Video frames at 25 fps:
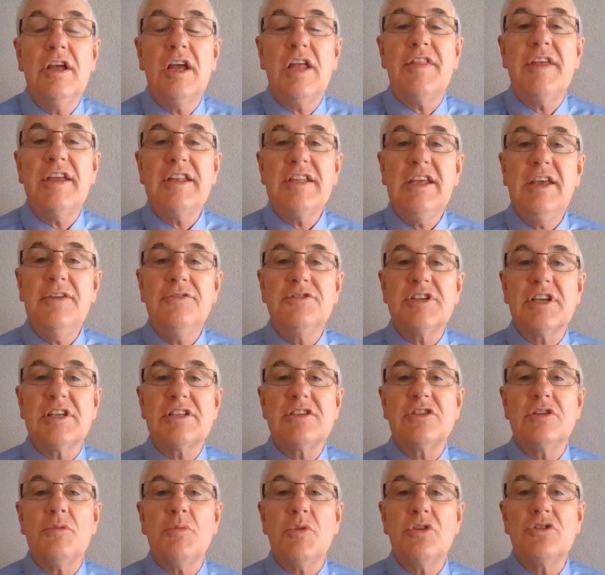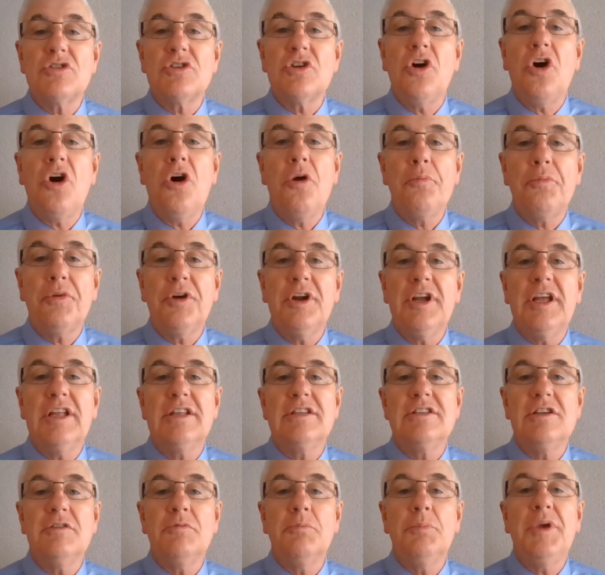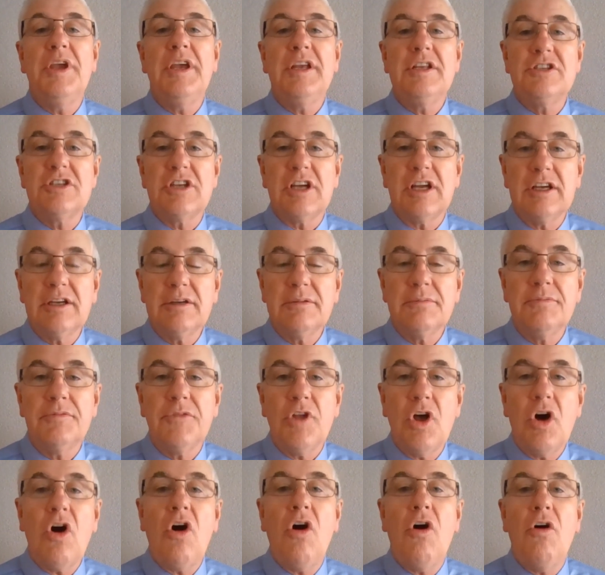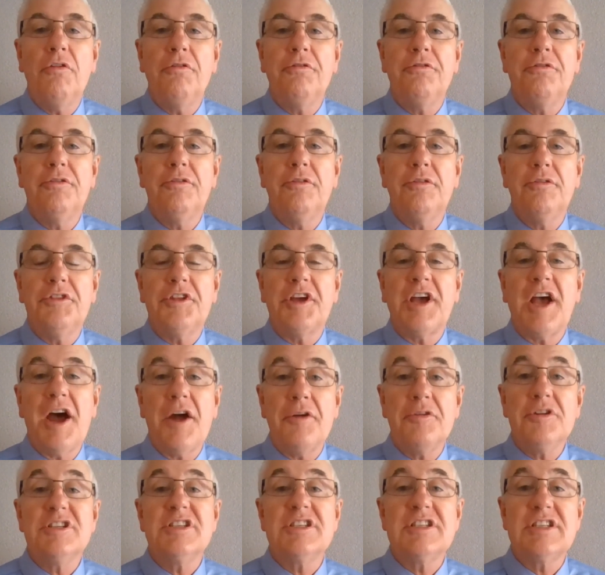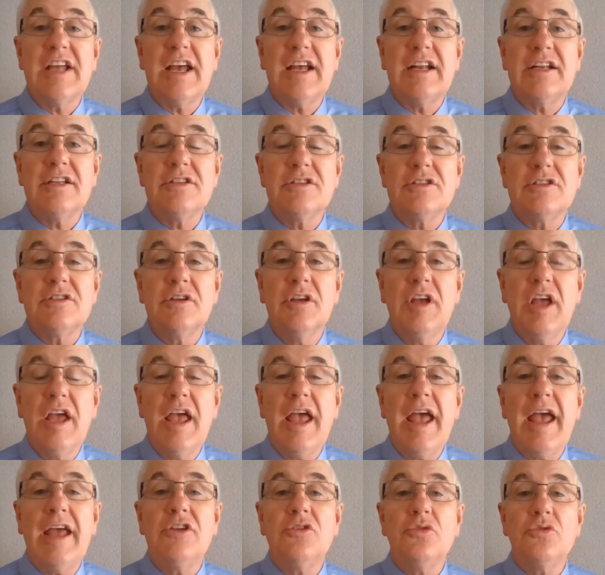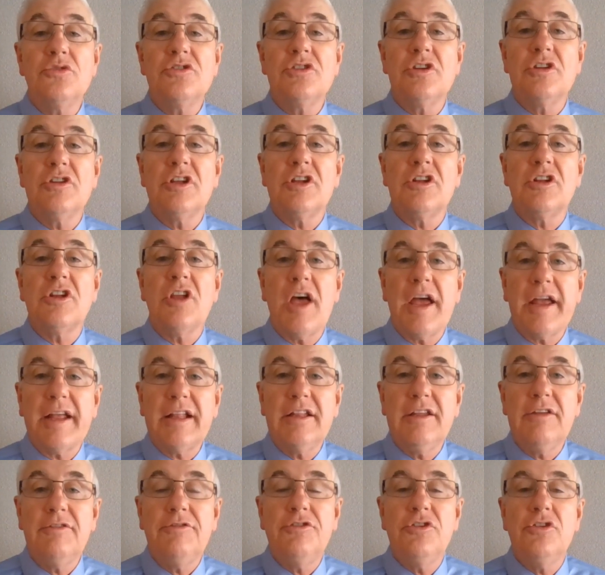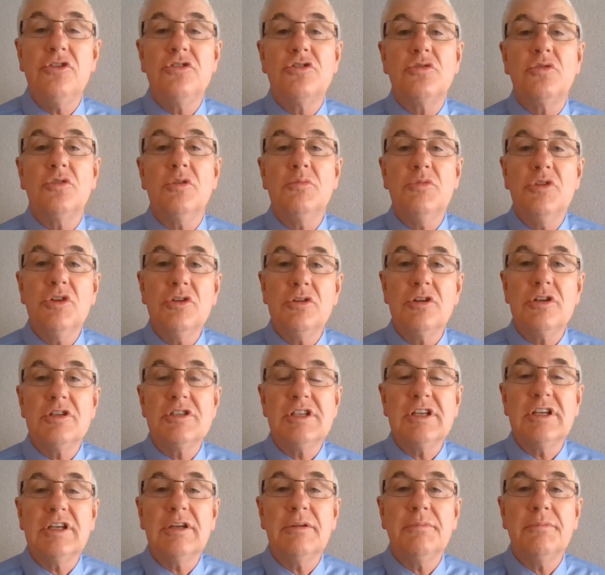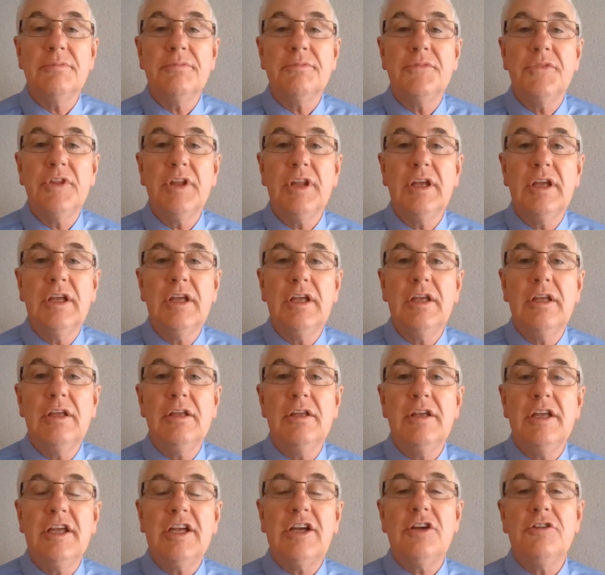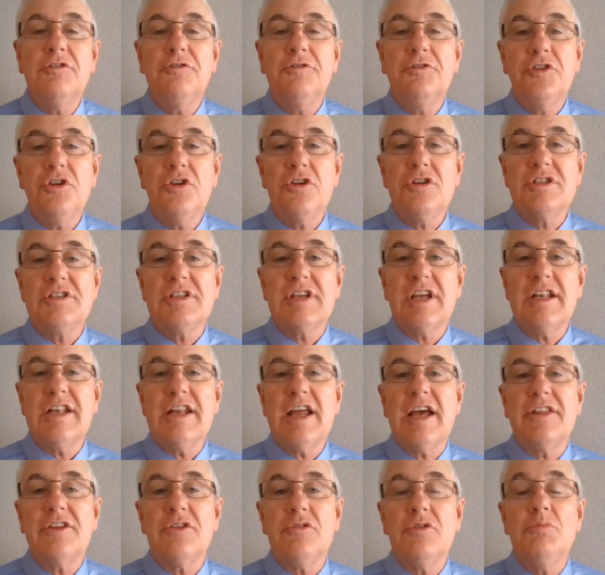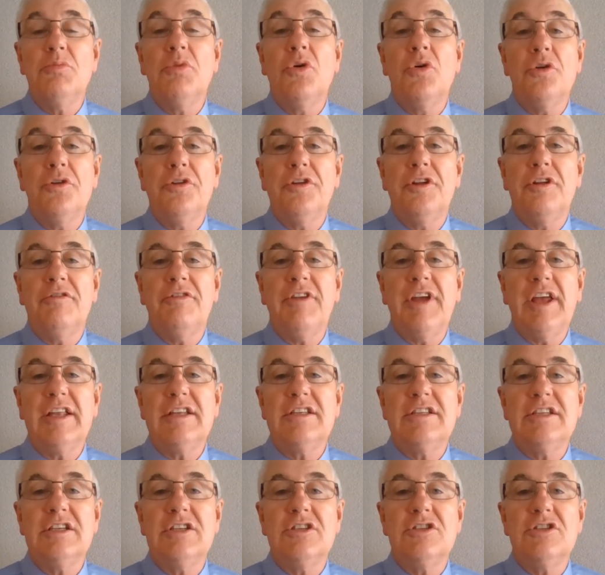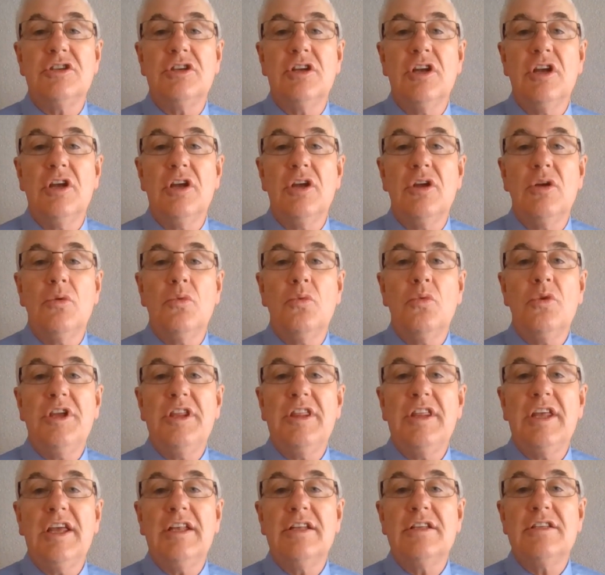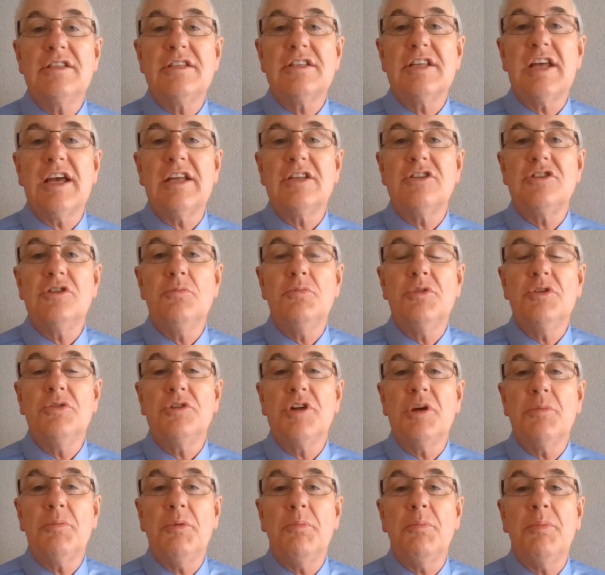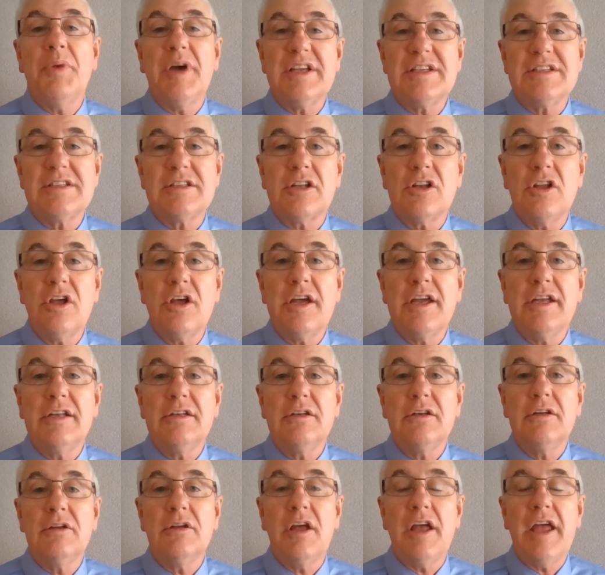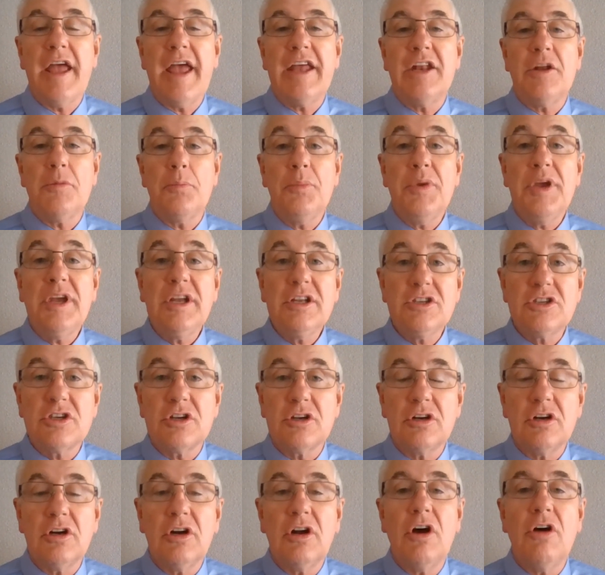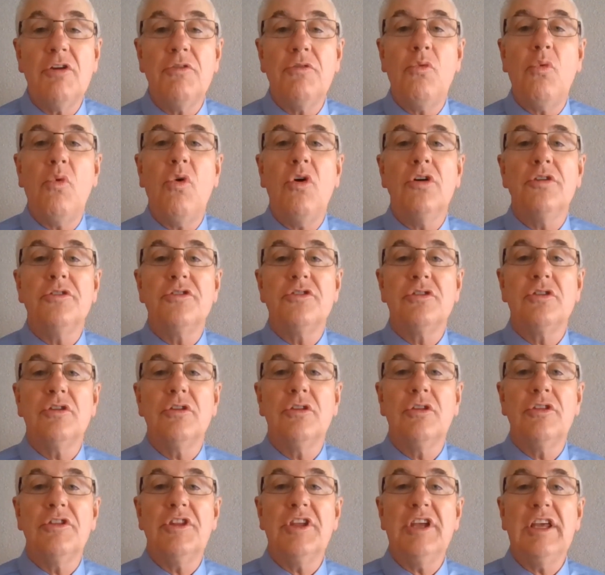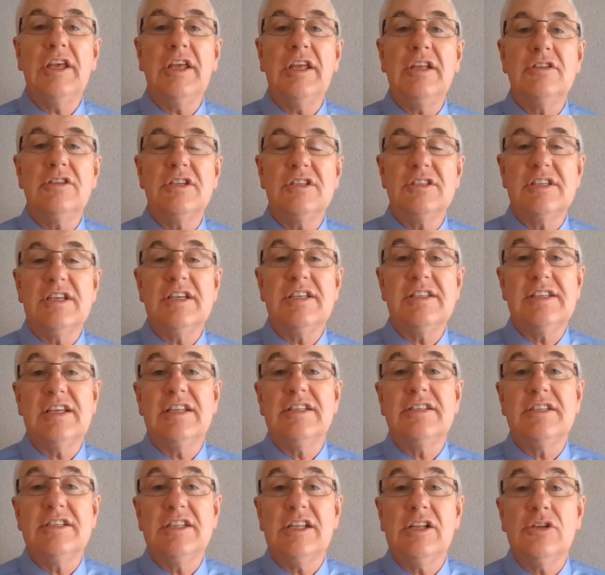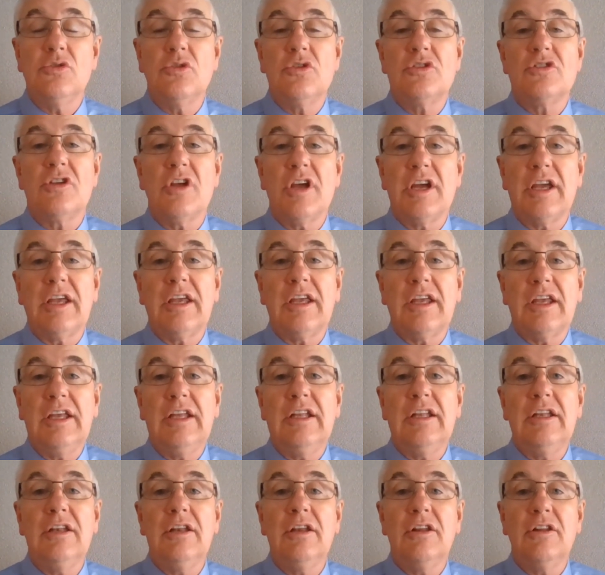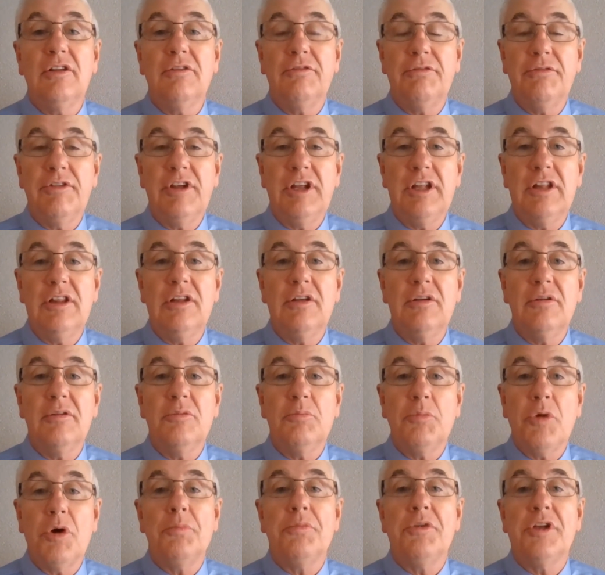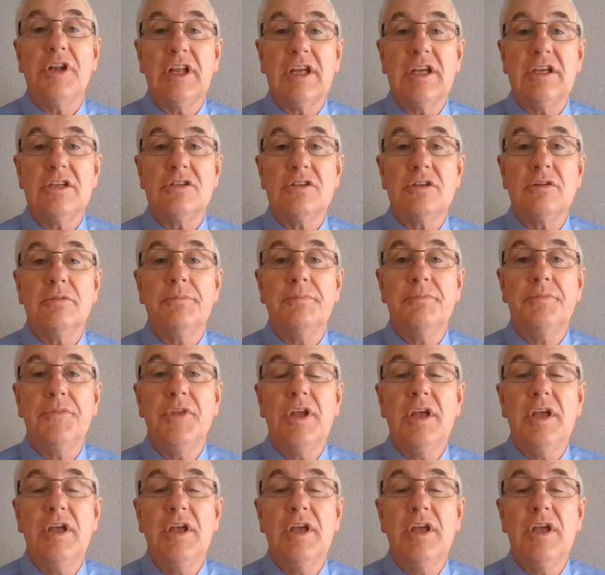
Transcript: And that gives us the most comprehensive picture of the current status and also the likely future immunity. It confers another important advantage. We then start to build up a baseline and a picture of what the disease entity looks like in the population.